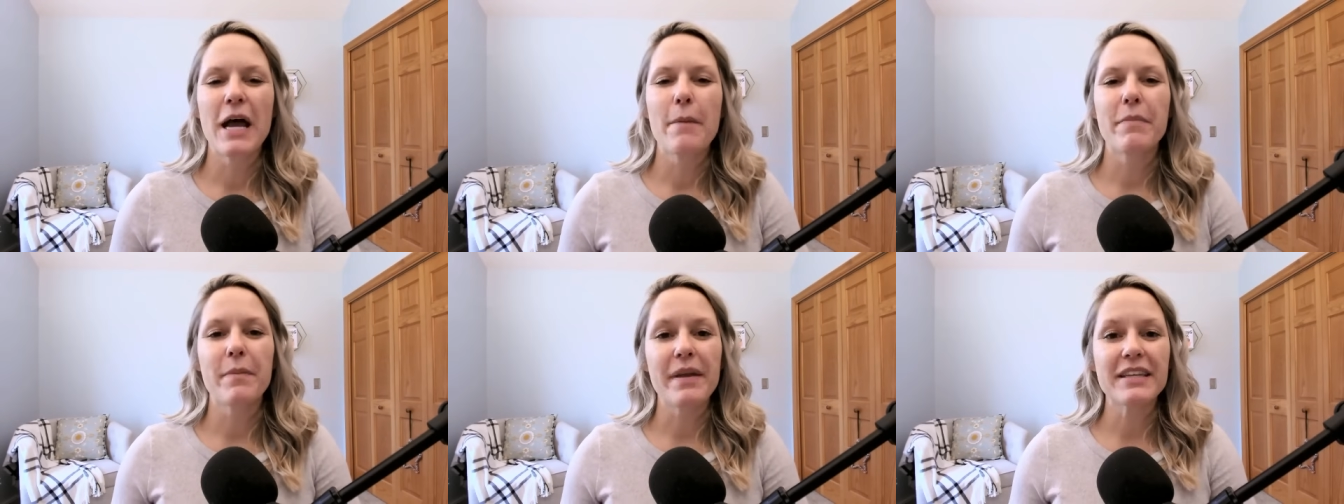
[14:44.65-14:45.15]

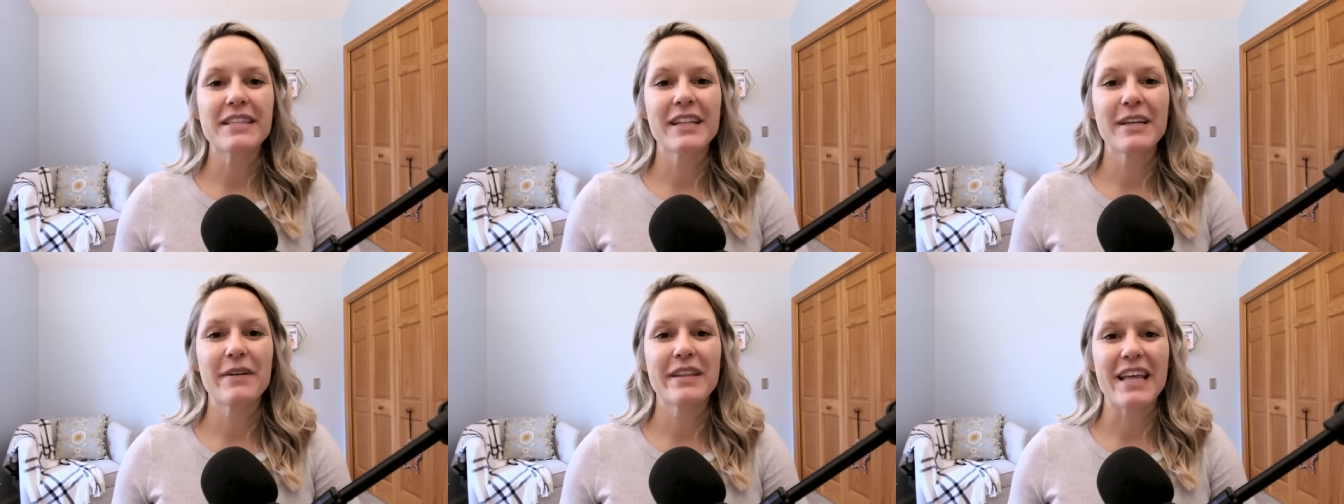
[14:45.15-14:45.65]
but
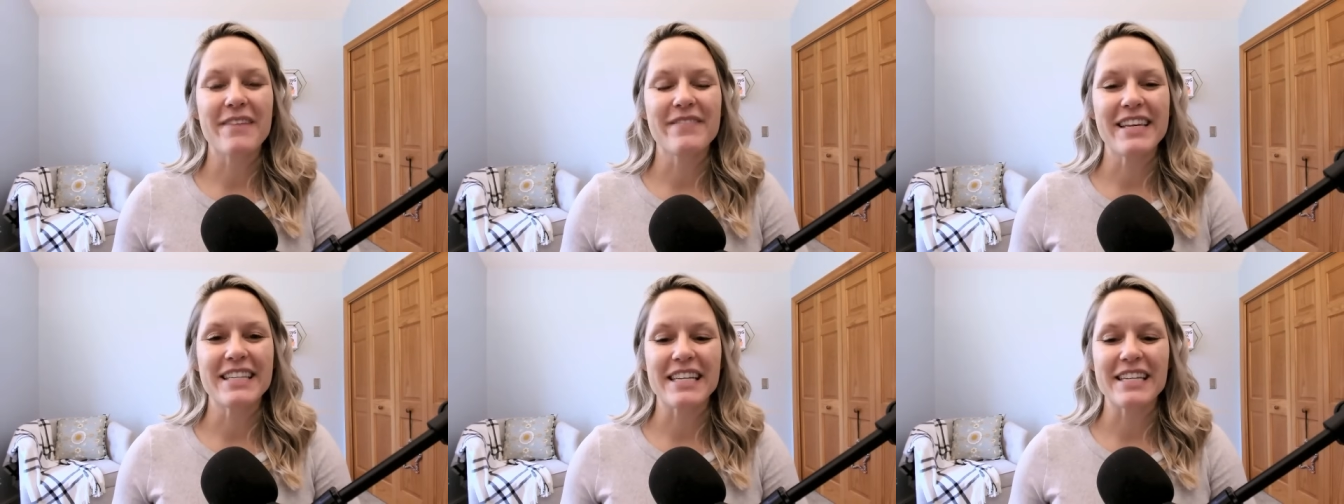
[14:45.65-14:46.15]
basically what that
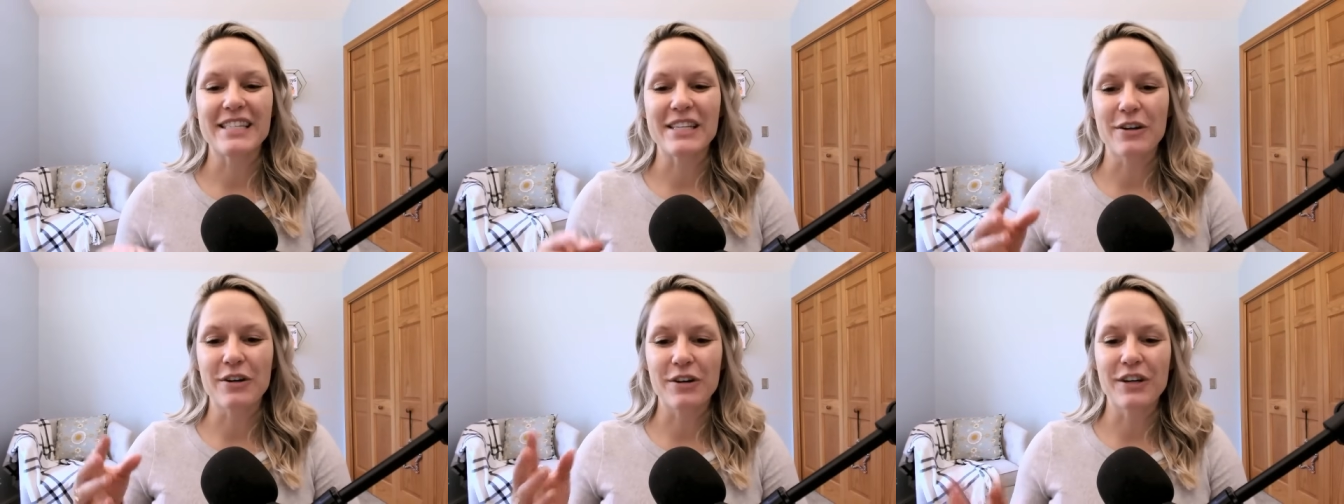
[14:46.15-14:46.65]
means is the
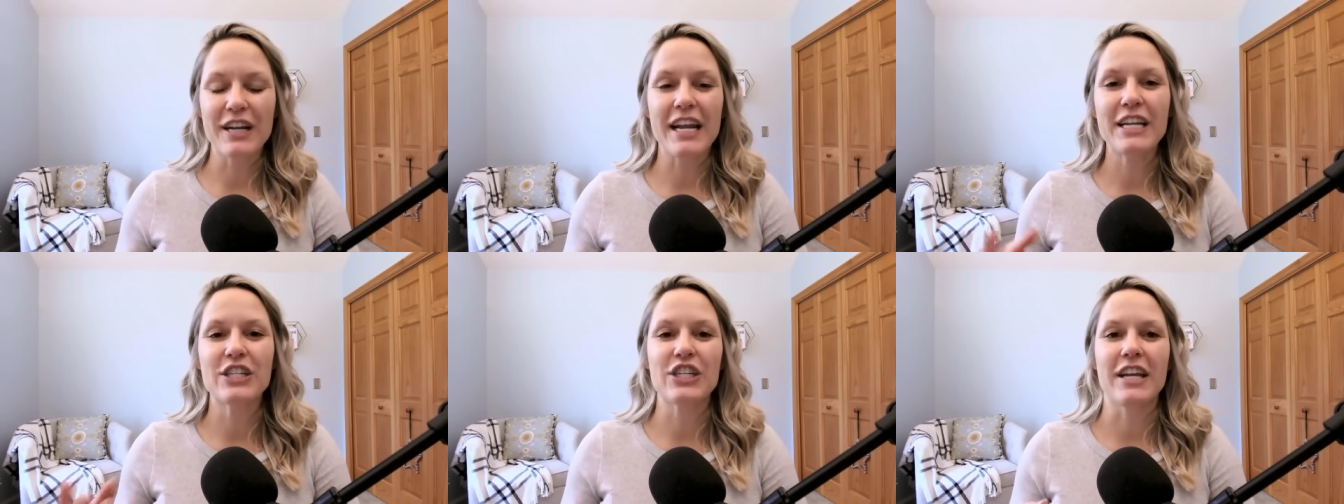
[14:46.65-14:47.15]

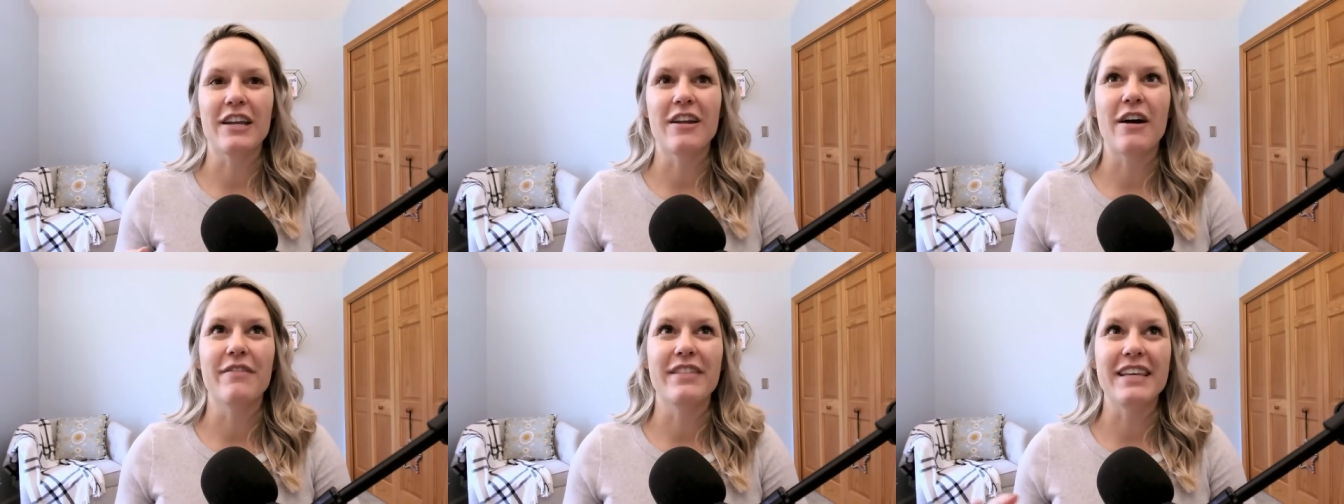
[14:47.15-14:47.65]
creation
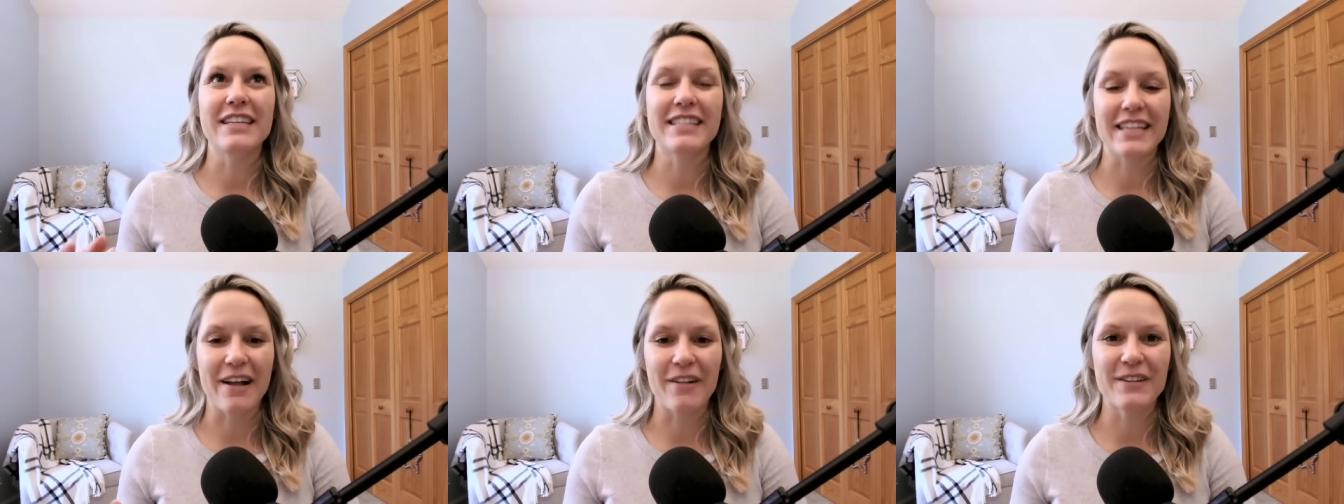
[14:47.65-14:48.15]
of these
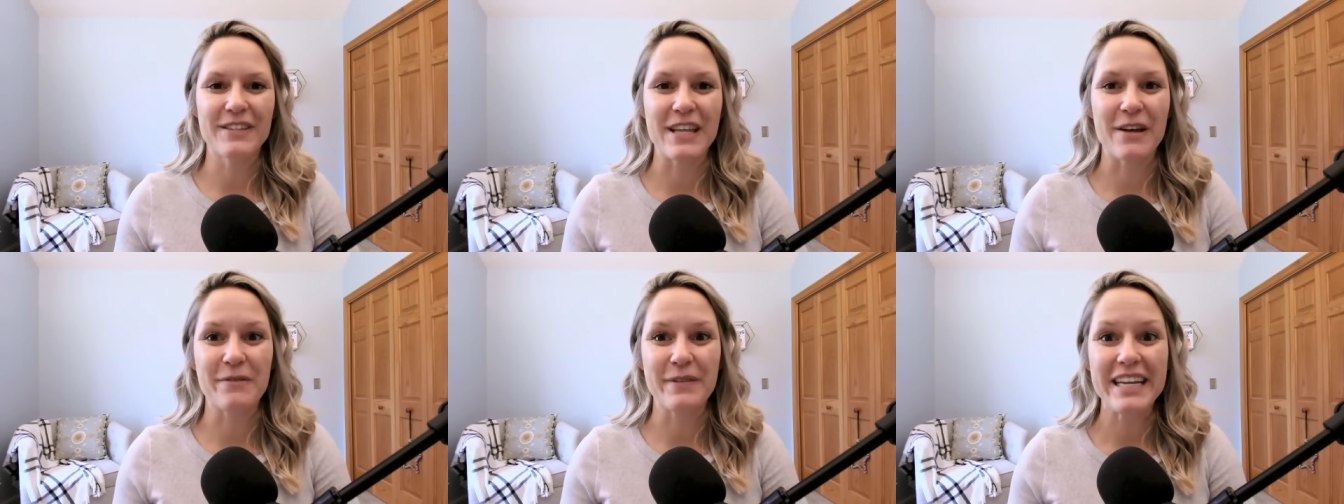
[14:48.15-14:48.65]
cells
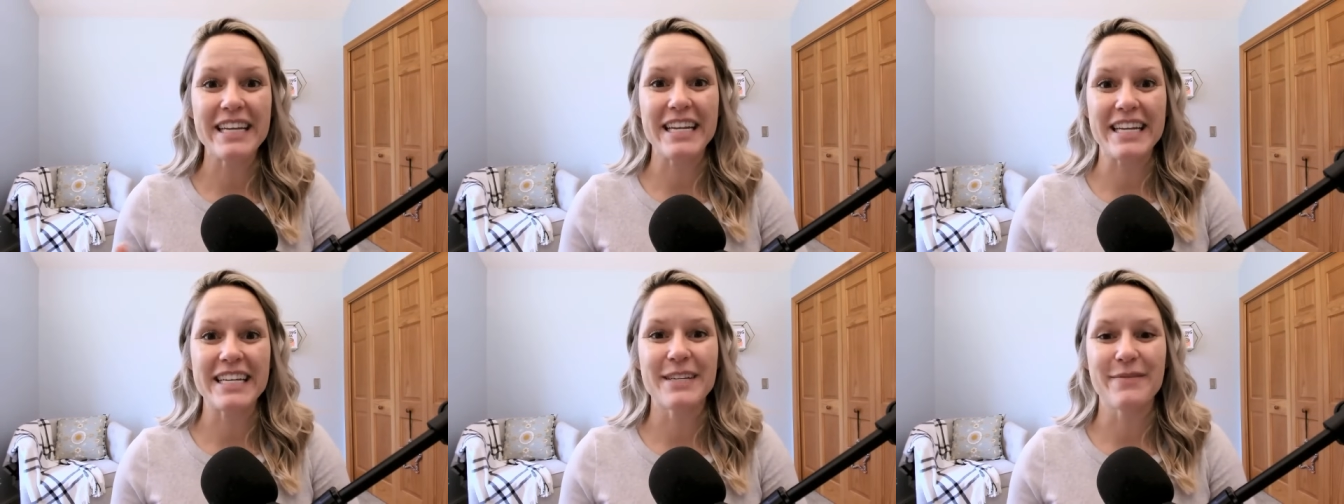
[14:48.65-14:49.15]
that we
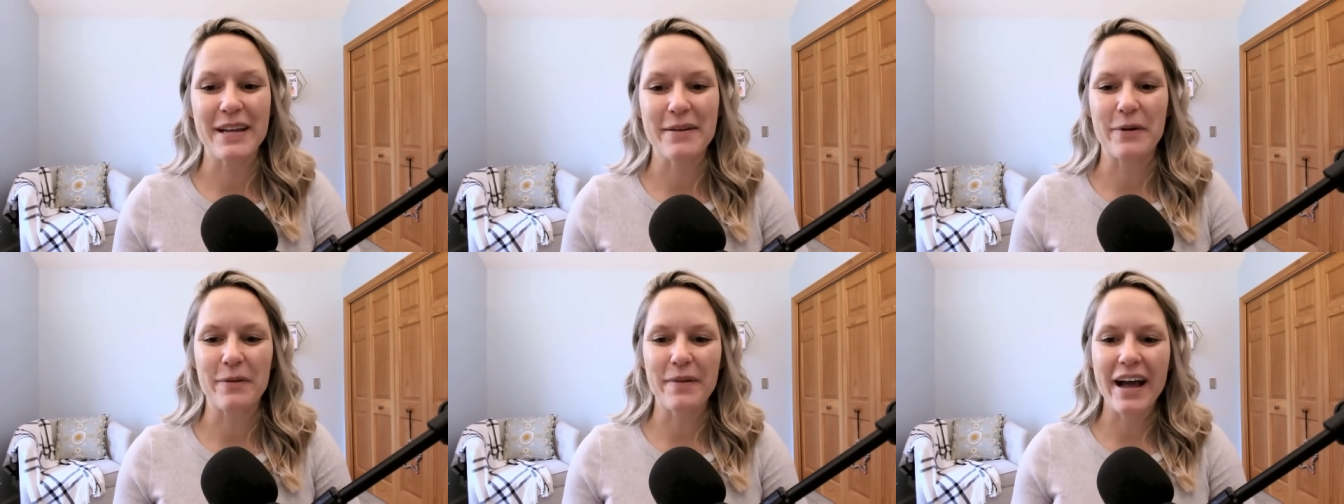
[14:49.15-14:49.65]
need to make
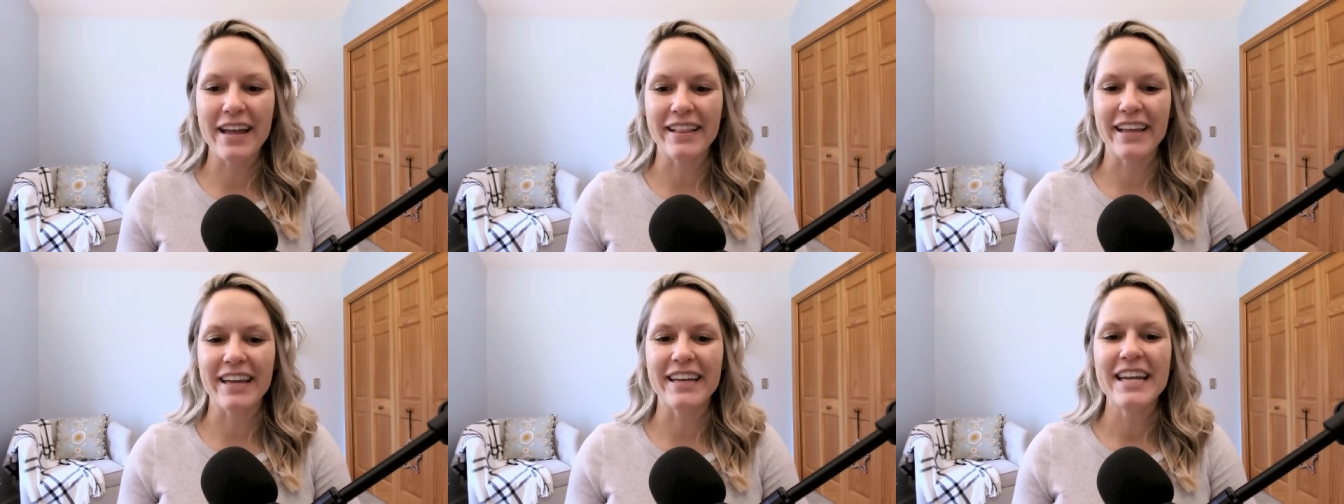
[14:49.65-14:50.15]
more
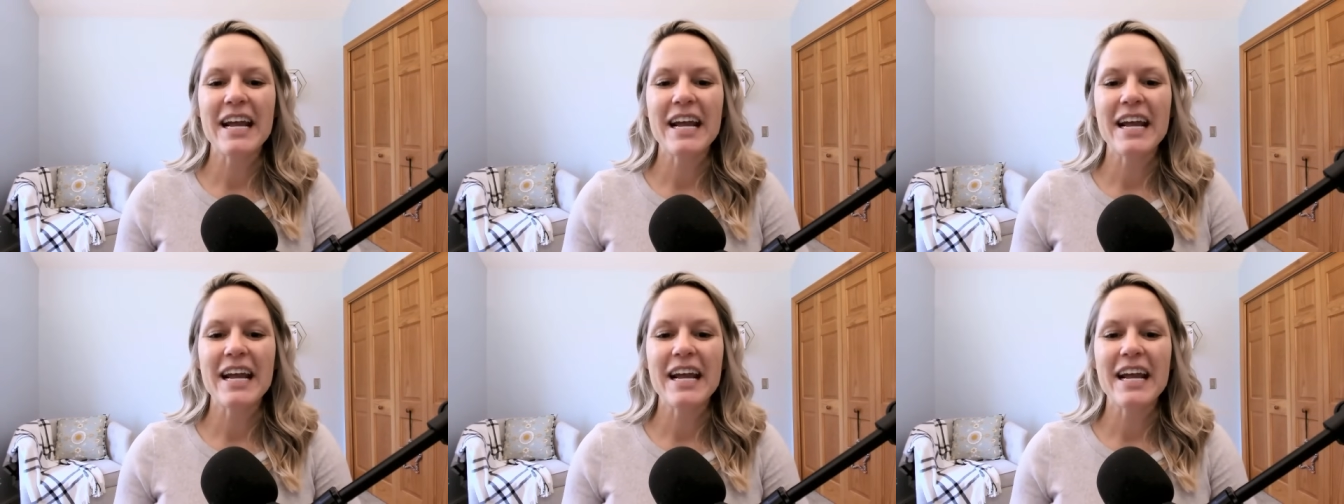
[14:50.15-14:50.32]
myelin.